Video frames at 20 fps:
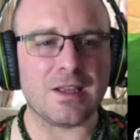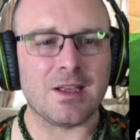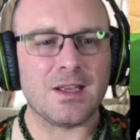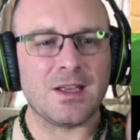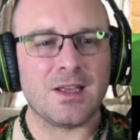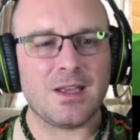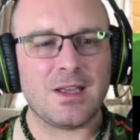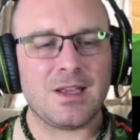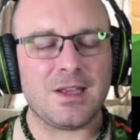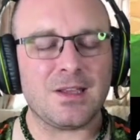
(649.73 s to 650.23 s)

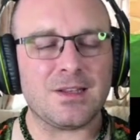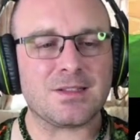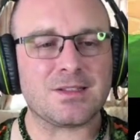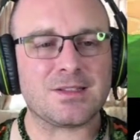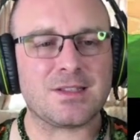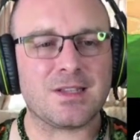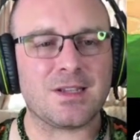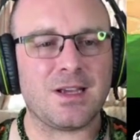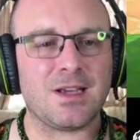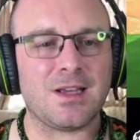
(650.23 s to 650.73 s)
It's,
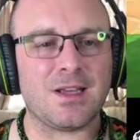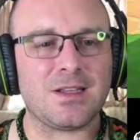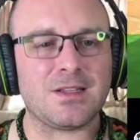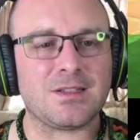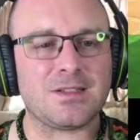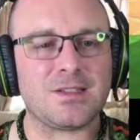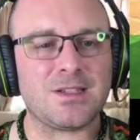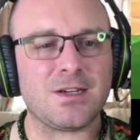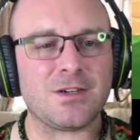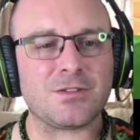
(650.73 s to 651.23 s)
uh,
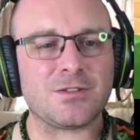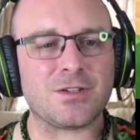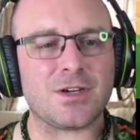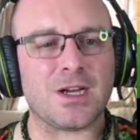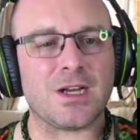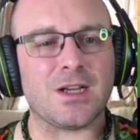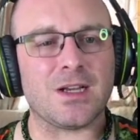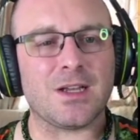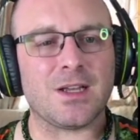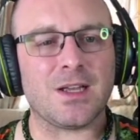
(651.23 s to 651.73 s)
Deirdre,
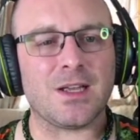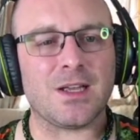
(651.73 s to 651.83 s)
and she's